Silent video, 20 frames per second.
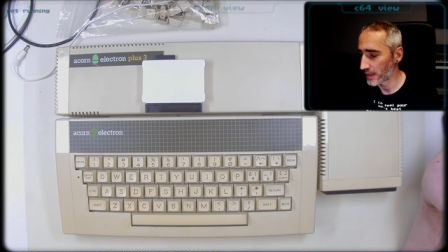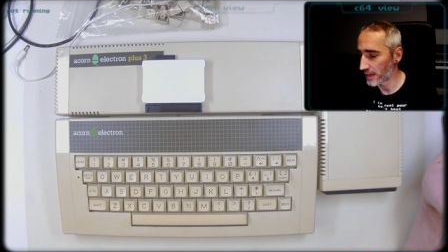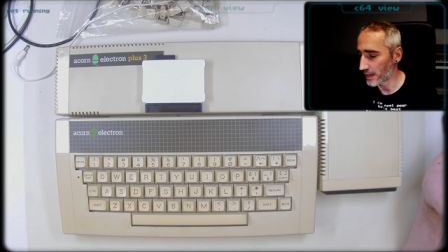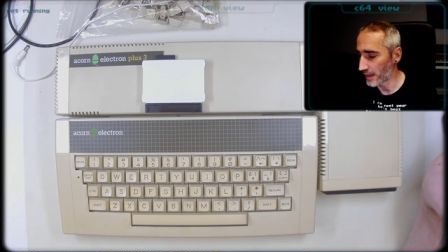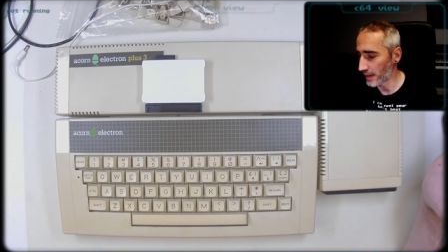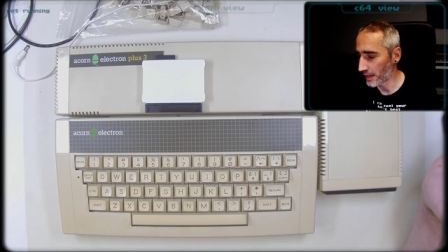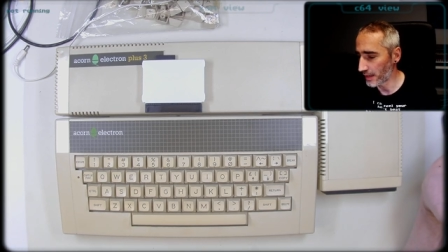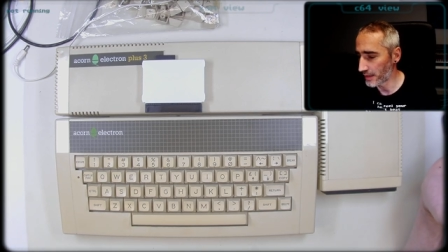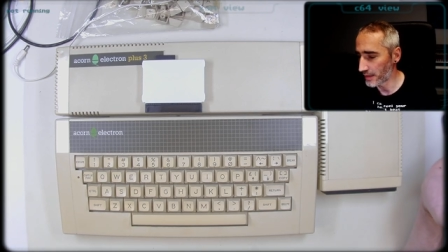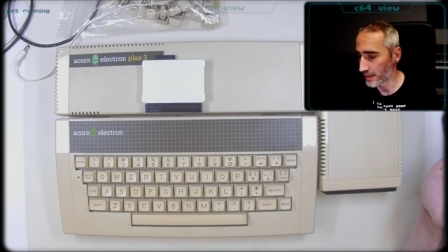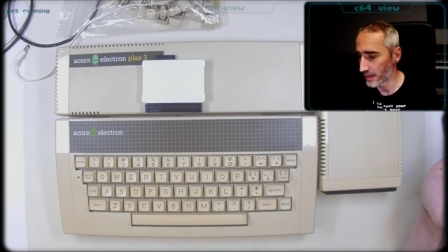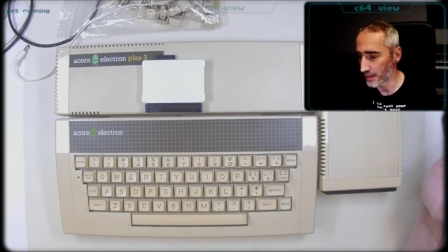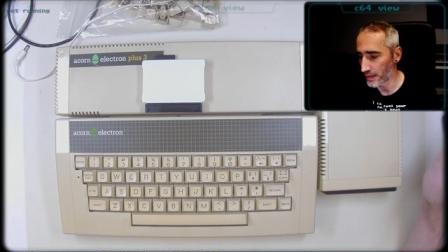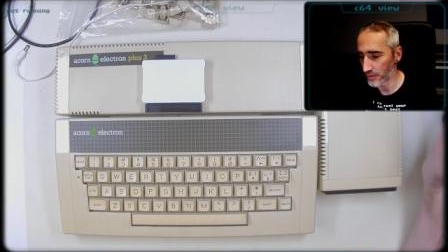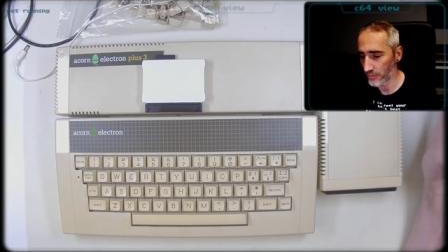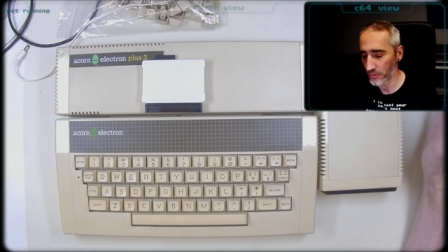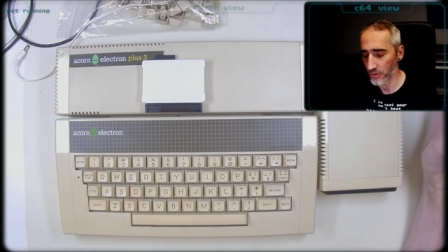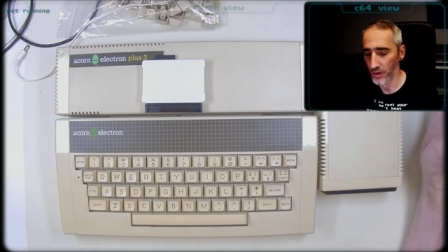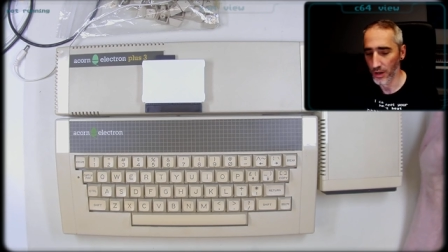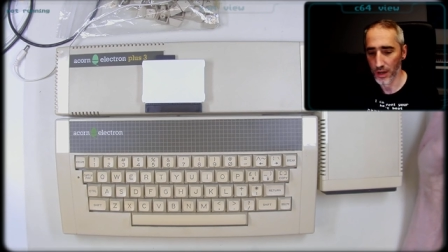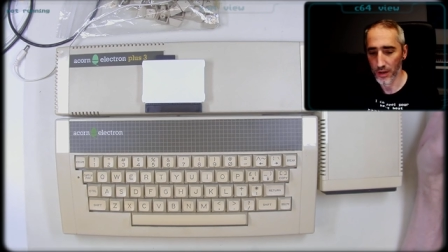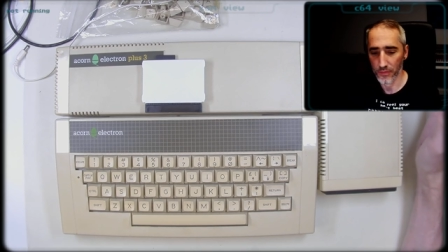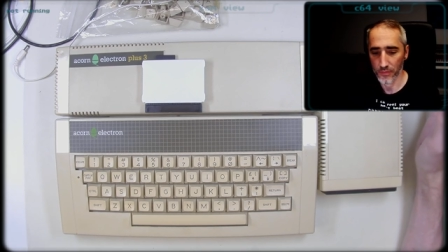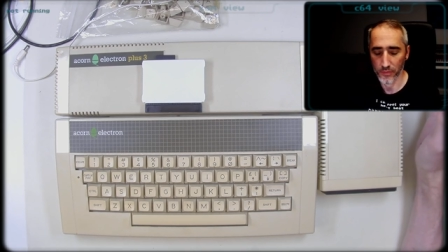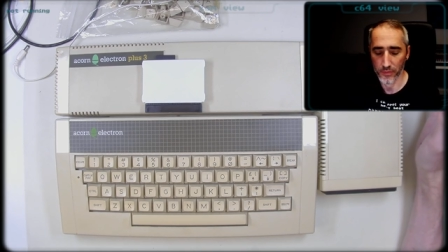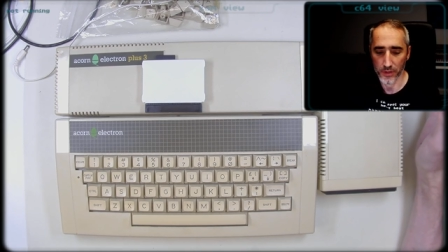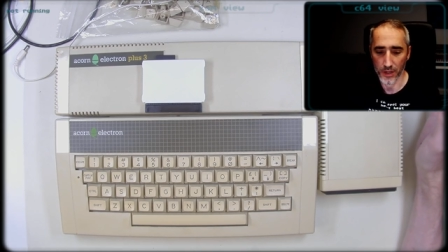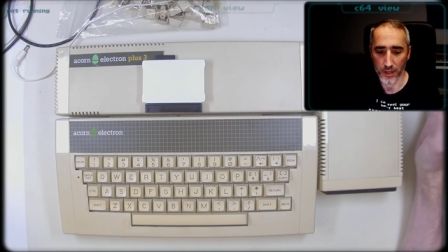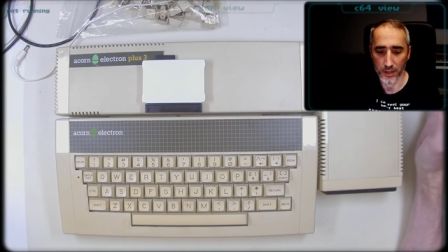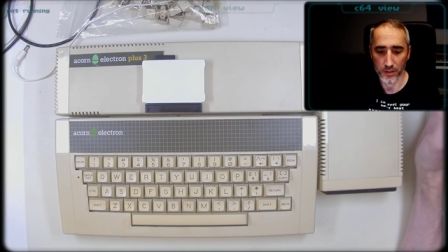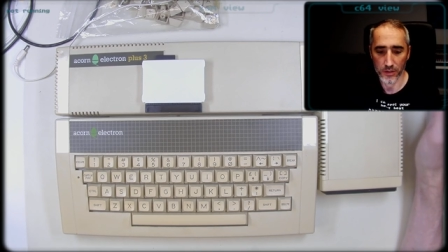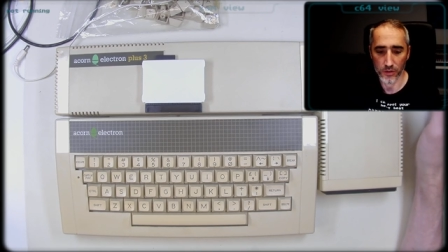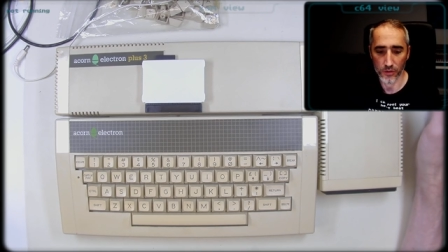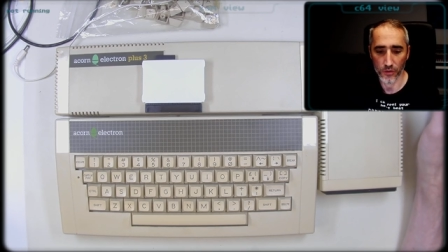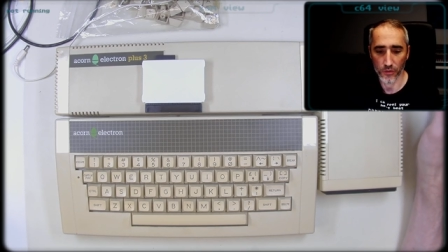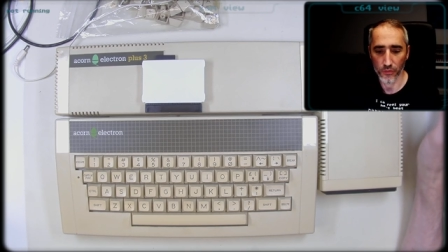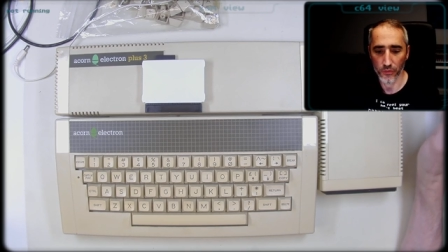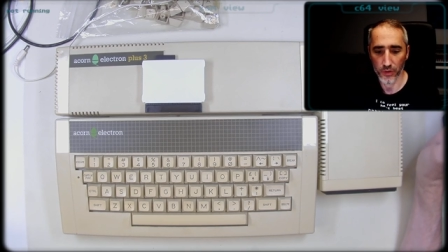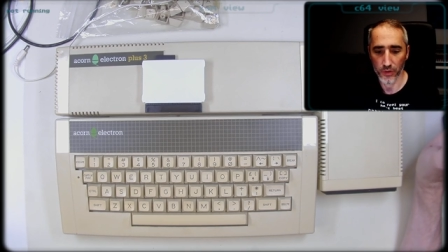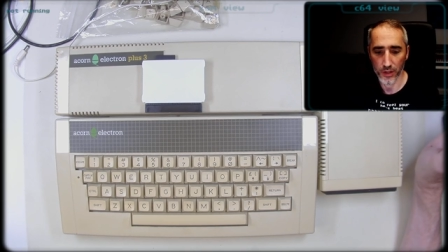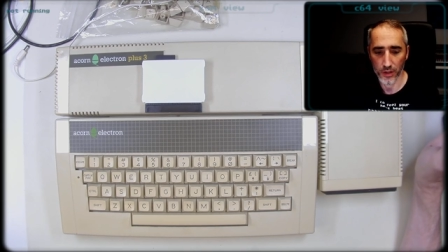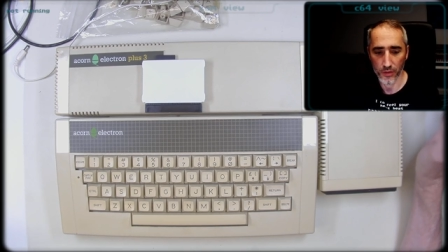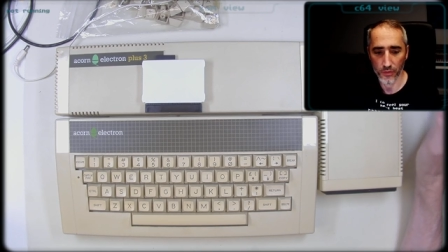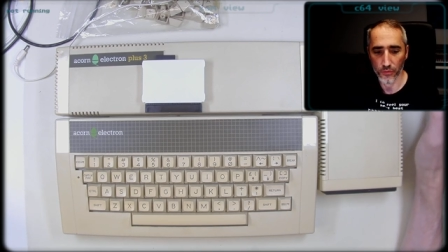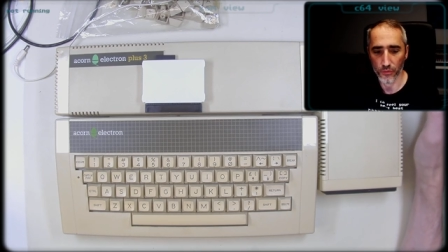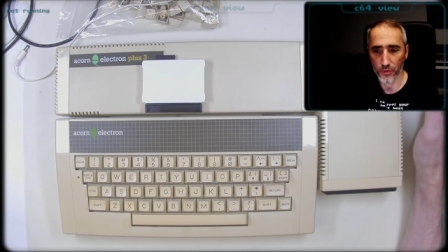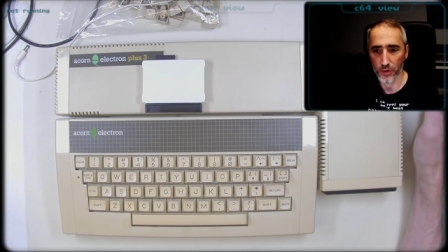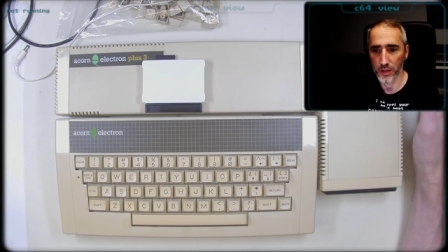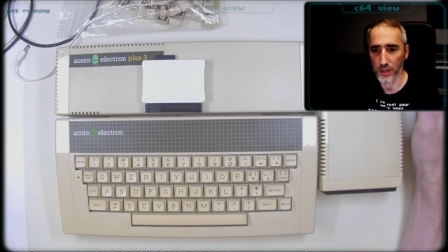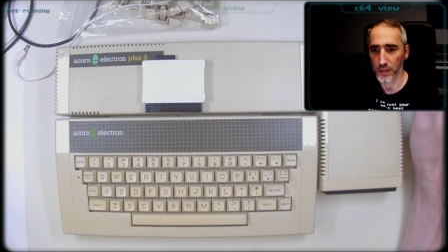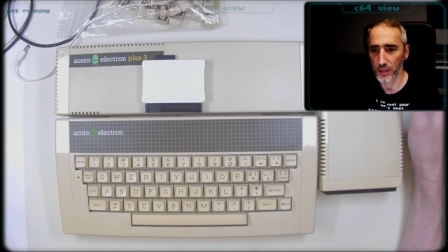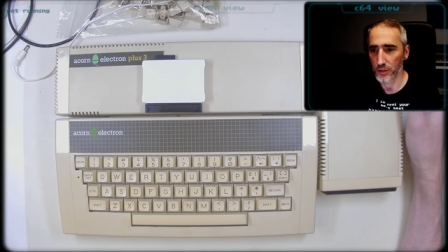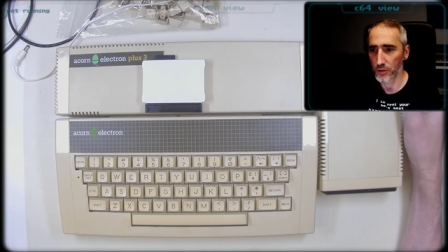And uh, if you haven't done so, feel free